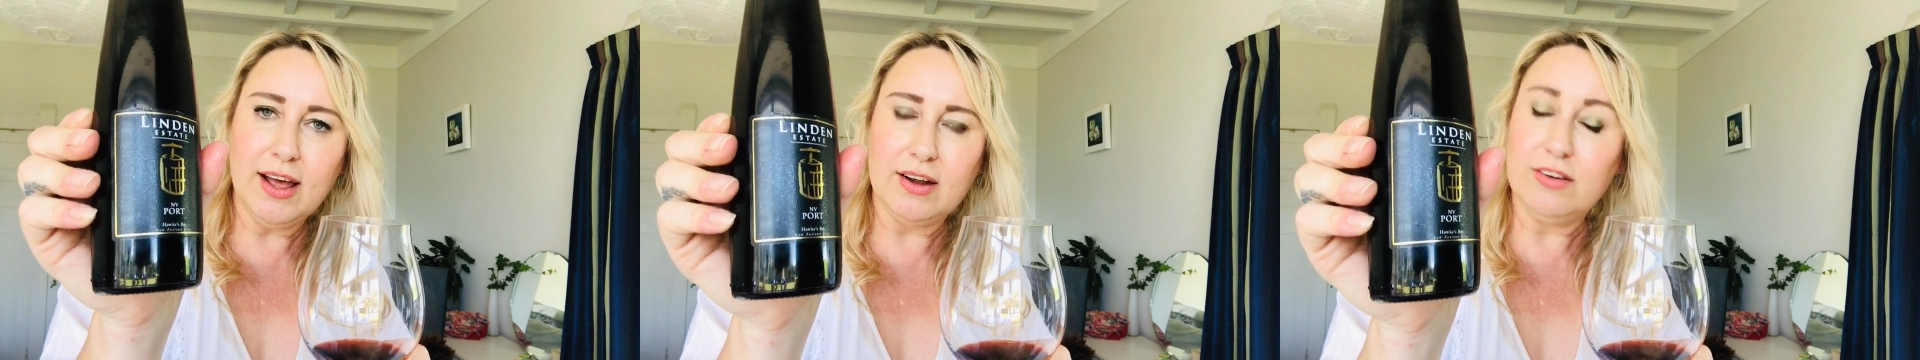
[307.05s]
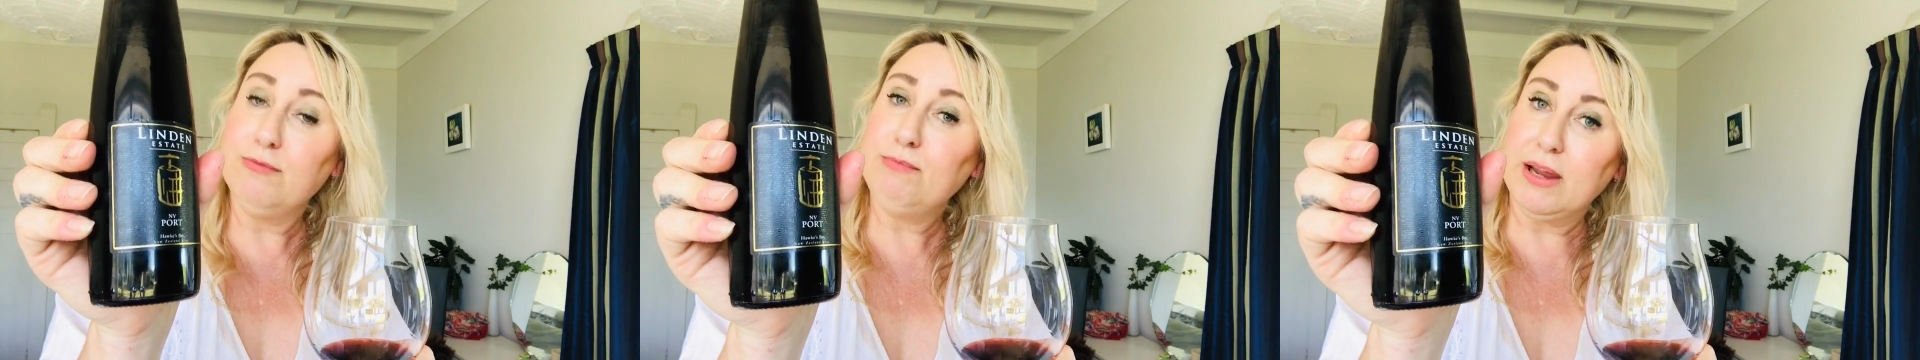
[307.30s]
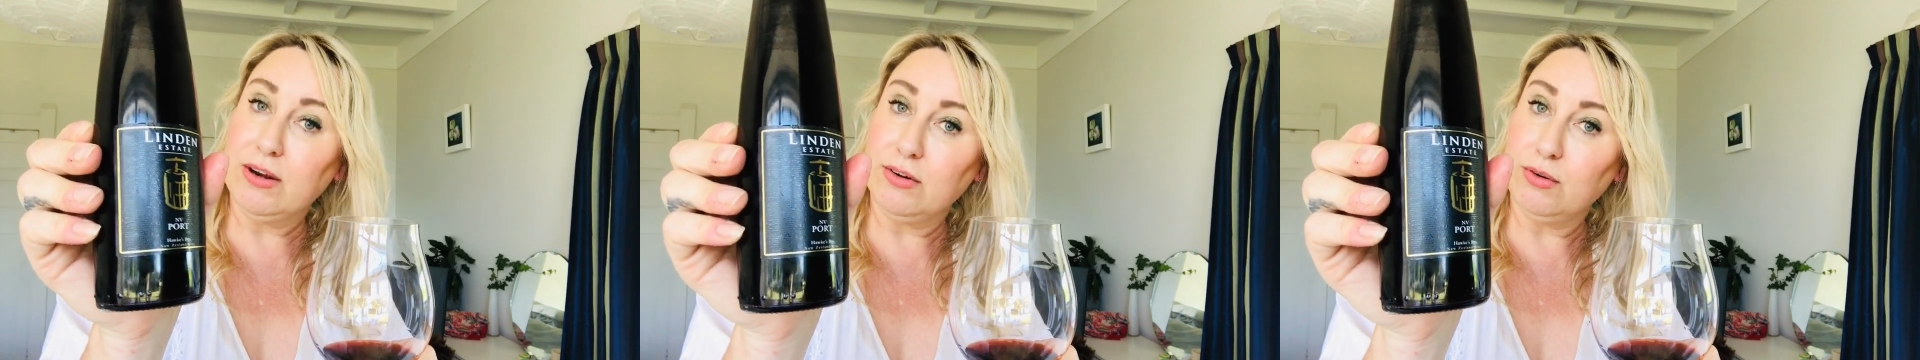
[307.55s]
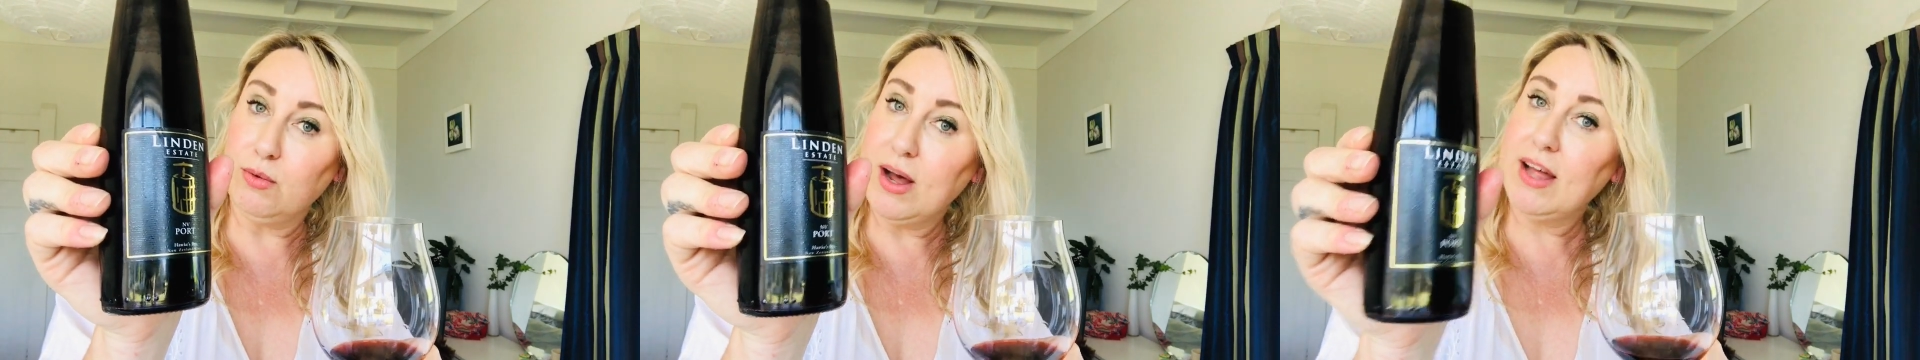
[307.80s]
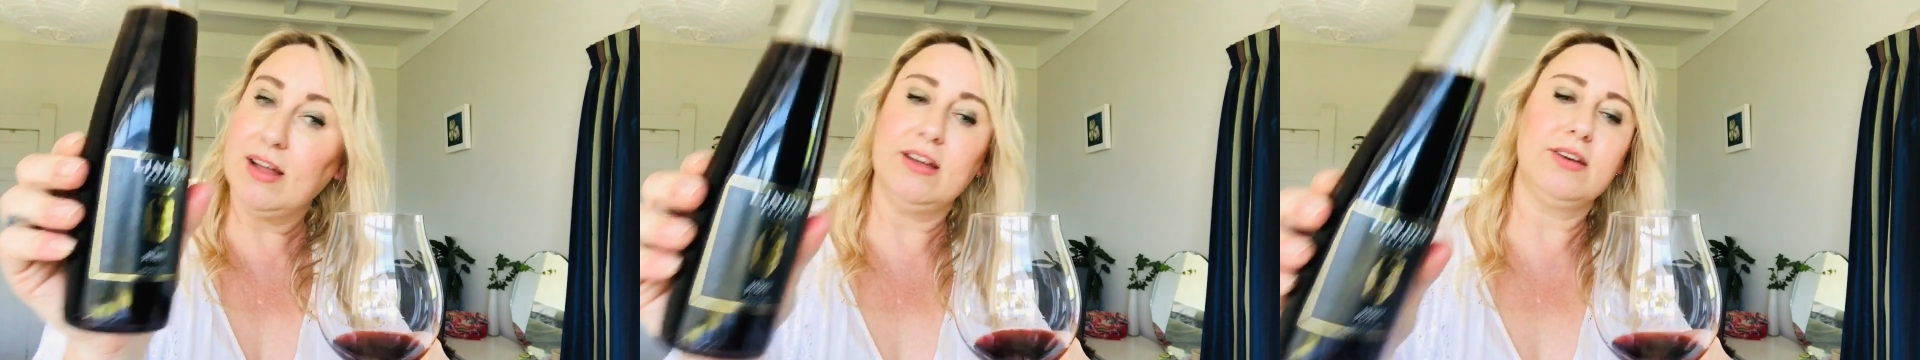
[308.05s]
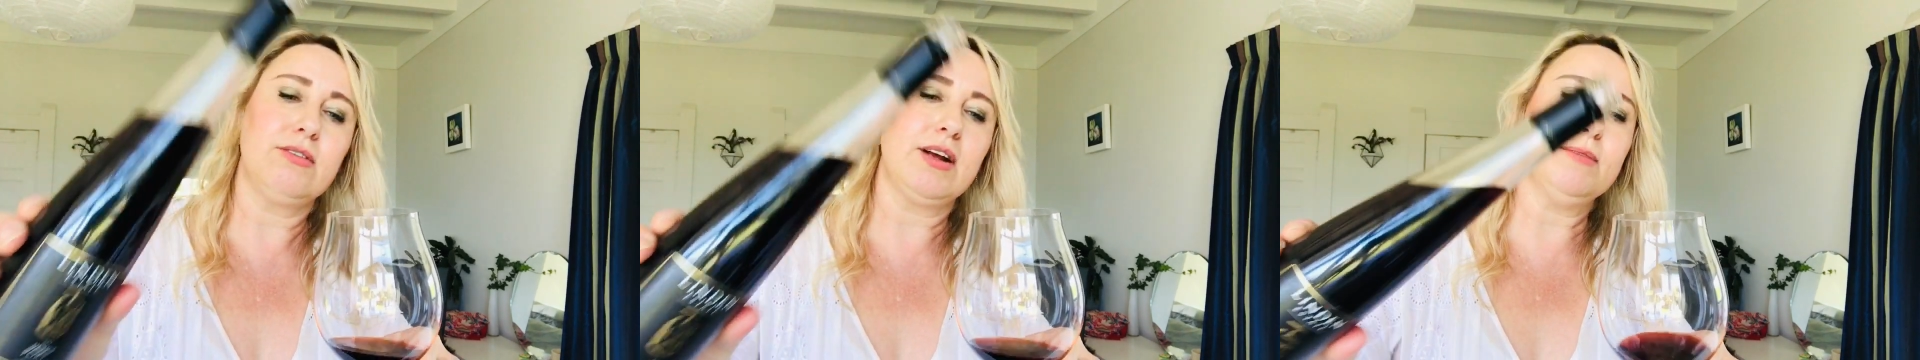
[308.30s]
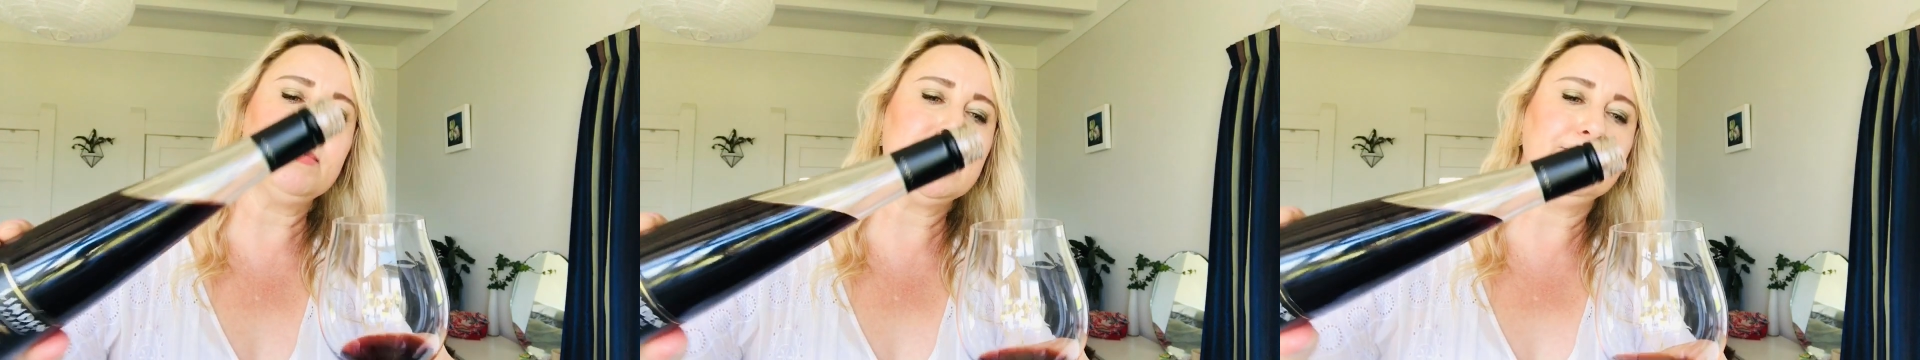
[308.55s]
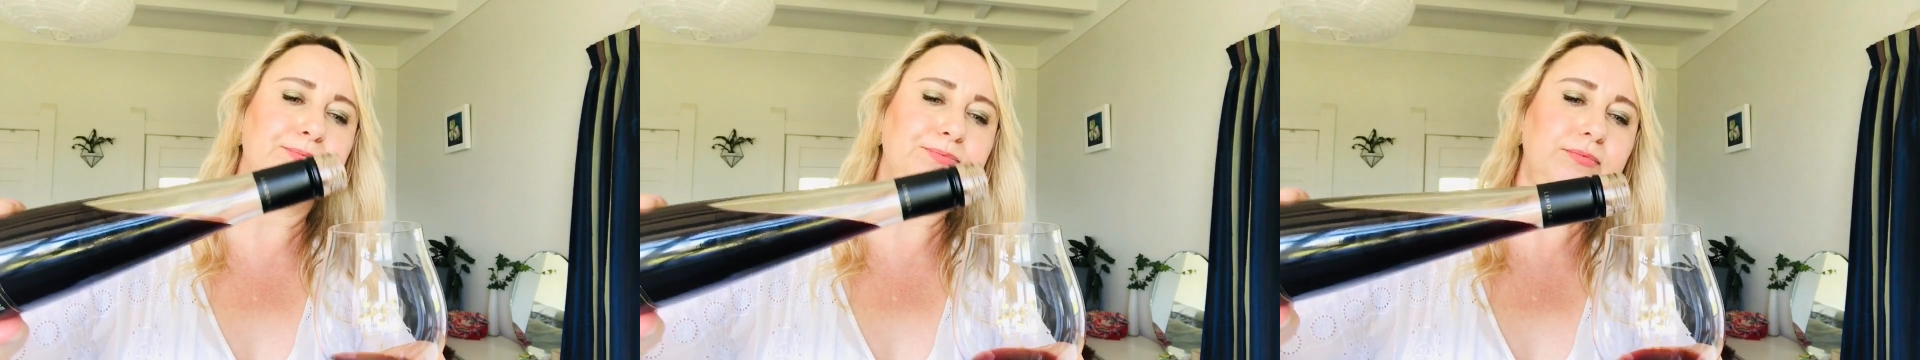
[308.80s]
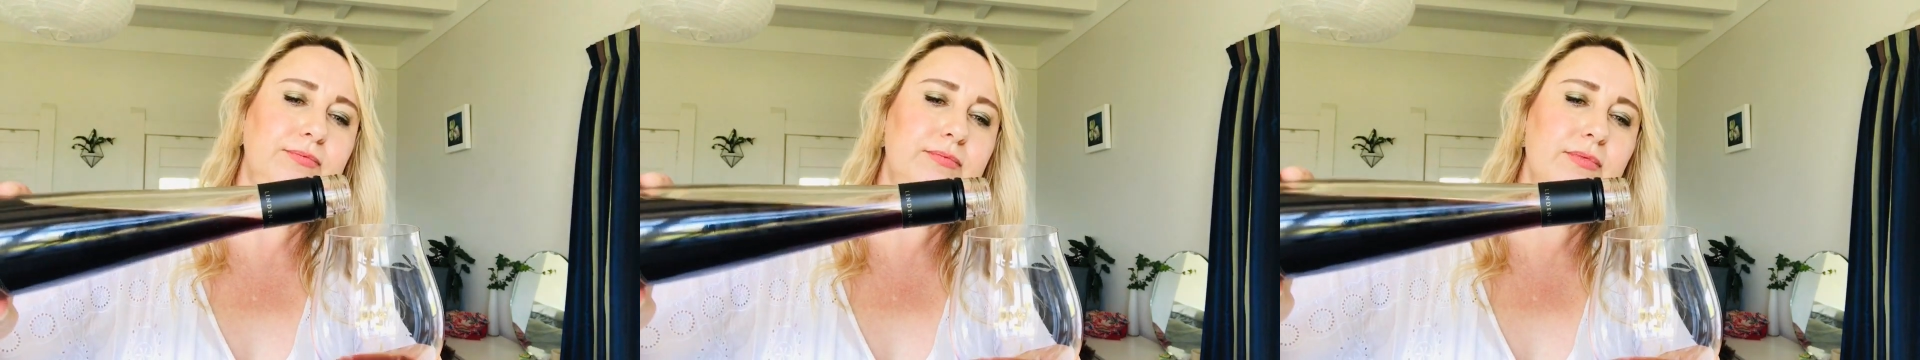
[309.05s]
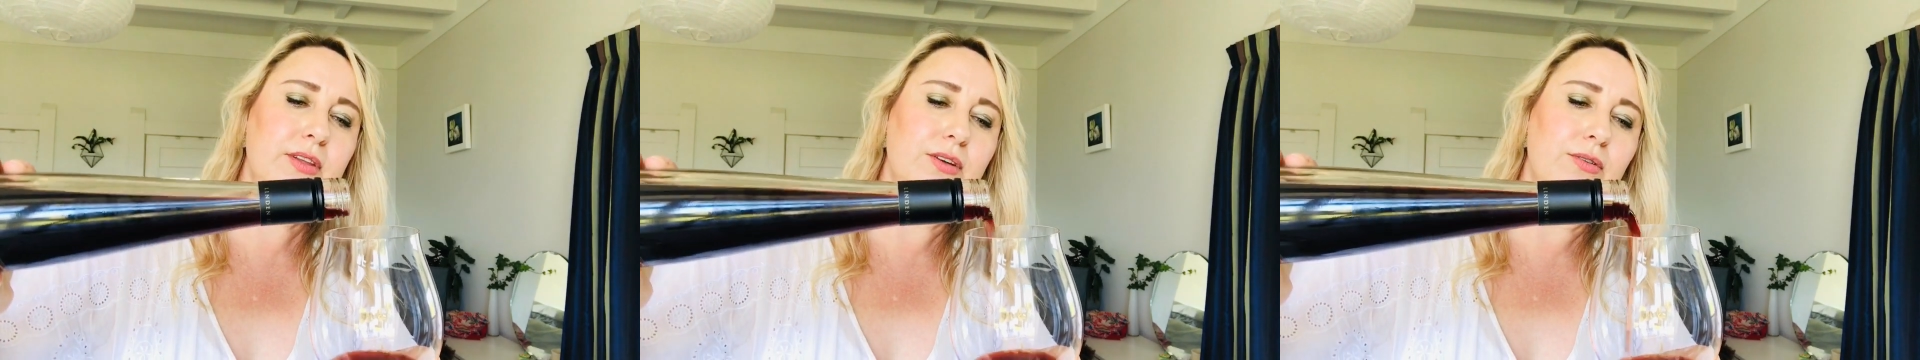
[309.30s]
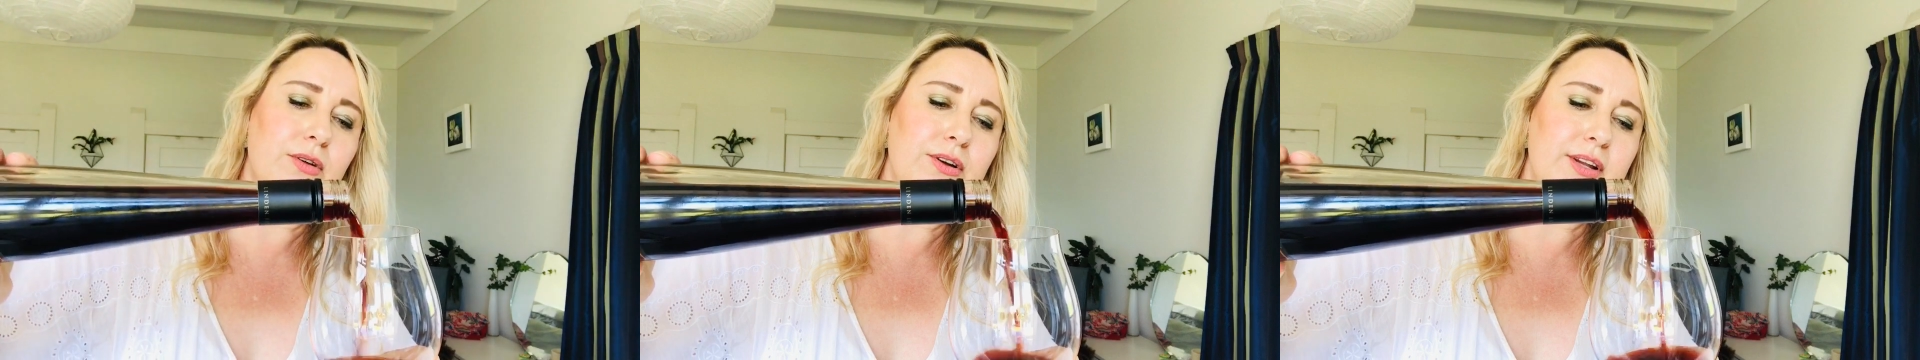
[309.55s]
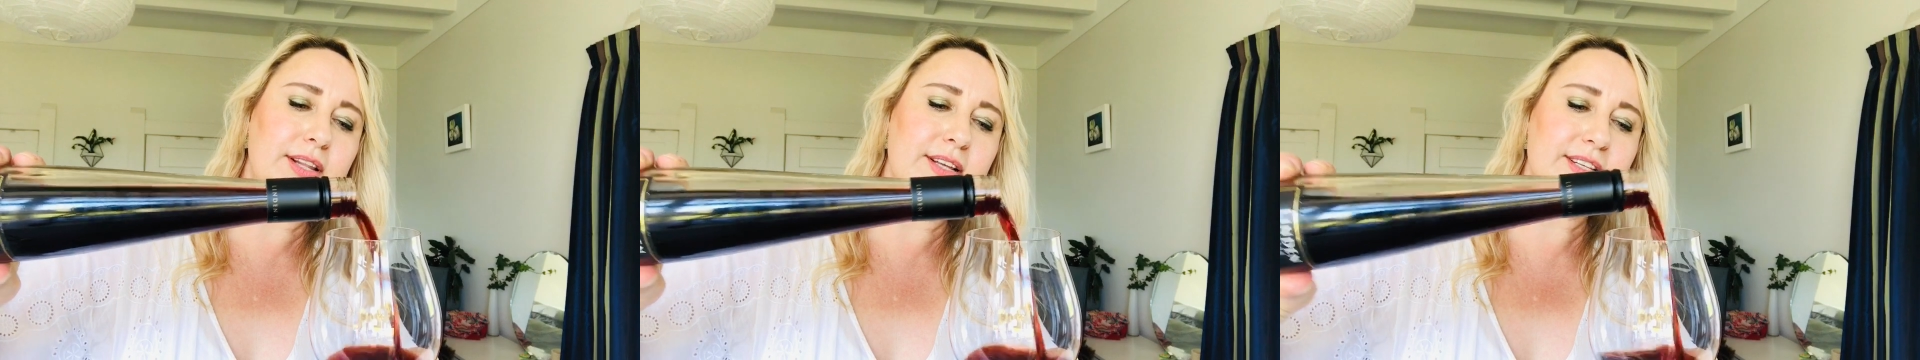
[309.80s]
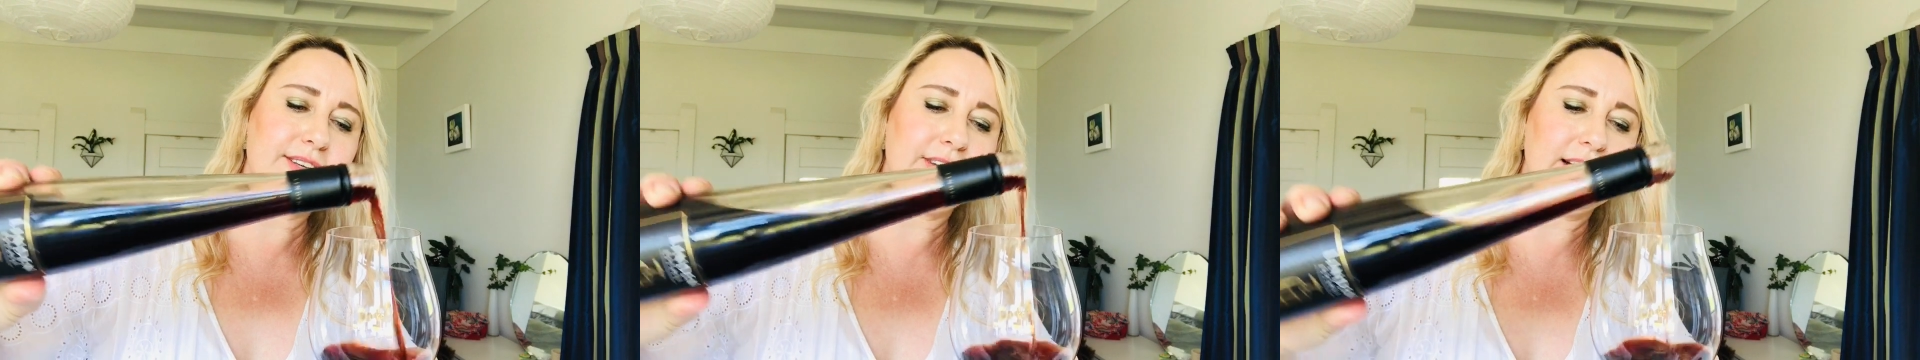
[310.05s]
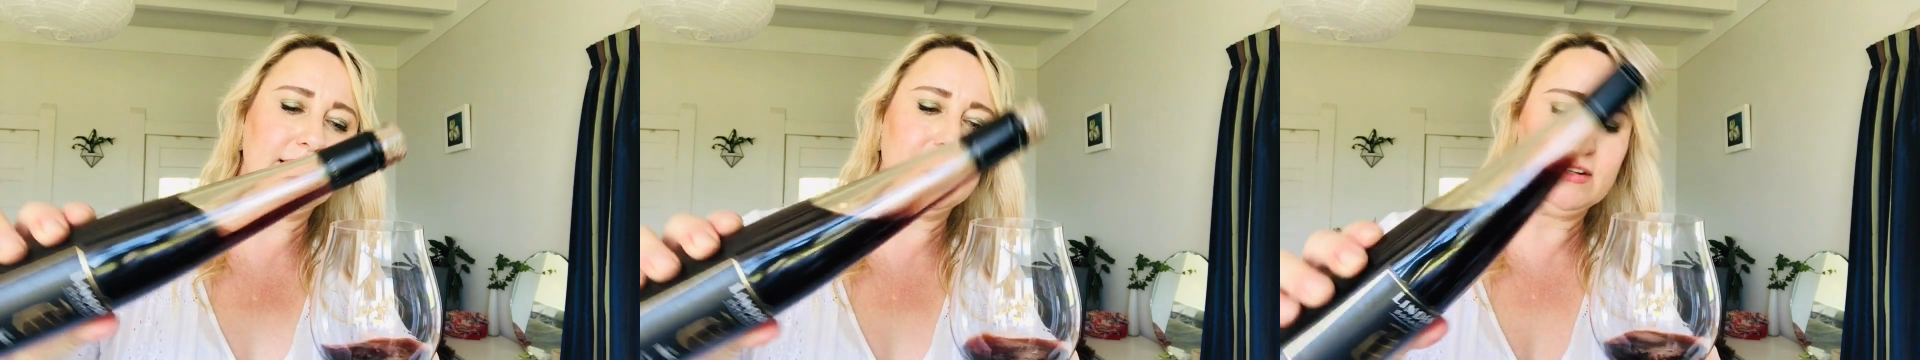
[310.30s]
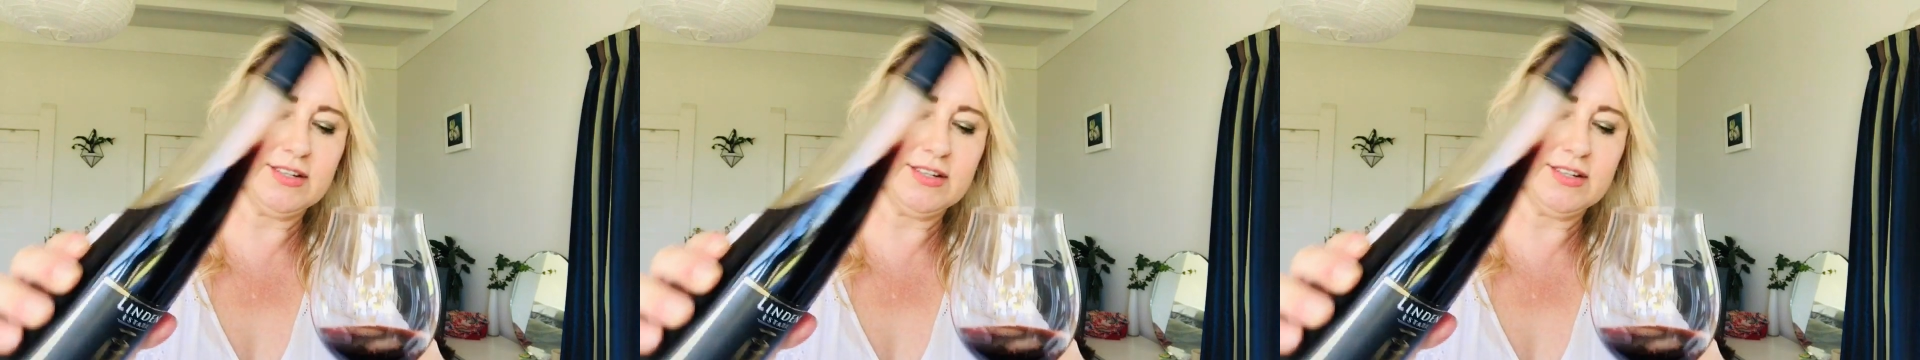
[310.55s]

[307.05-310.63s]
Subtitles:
out of Pinot Noir grapes grown in the Esk Valley.